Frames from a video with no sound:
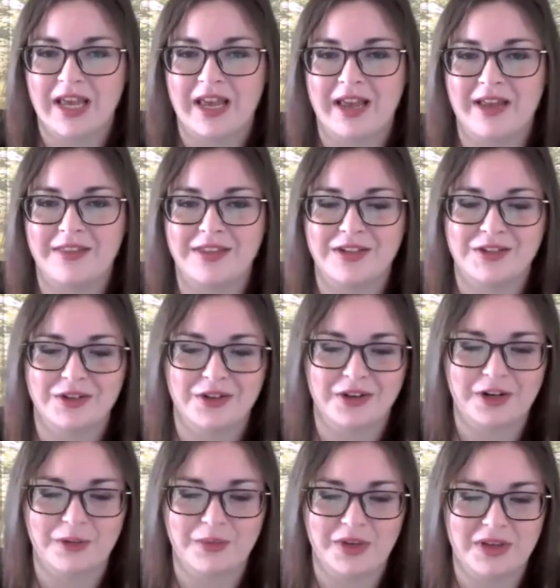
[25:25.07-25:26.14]
And these are going
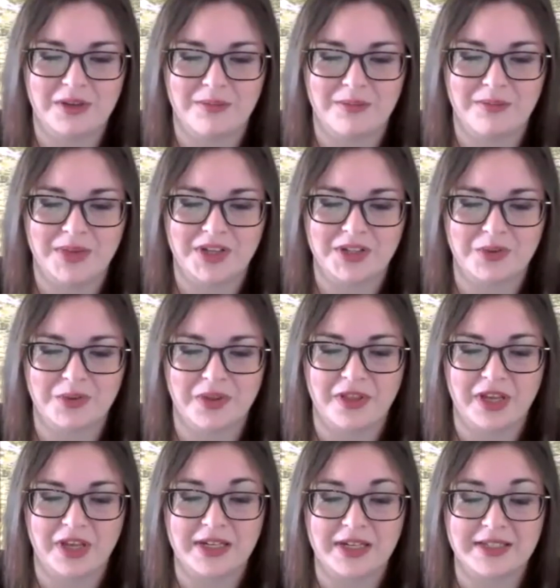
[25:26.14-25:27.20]
to be mixed with
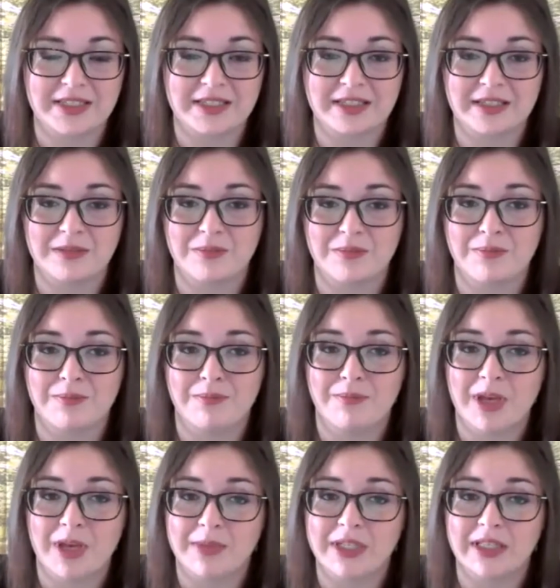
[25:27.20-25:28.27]
things
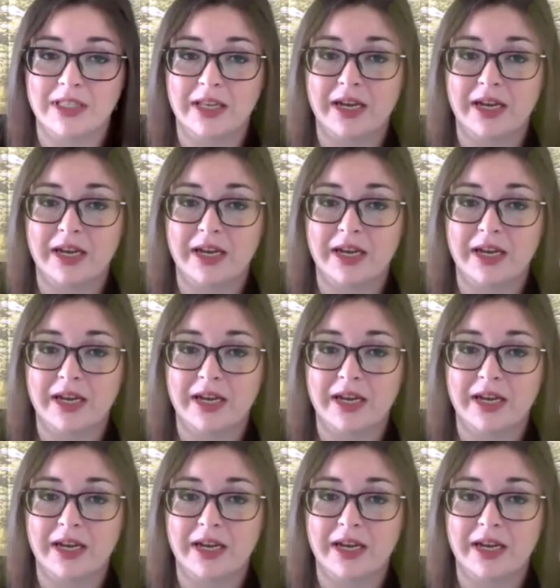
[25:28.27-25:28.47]
maybe like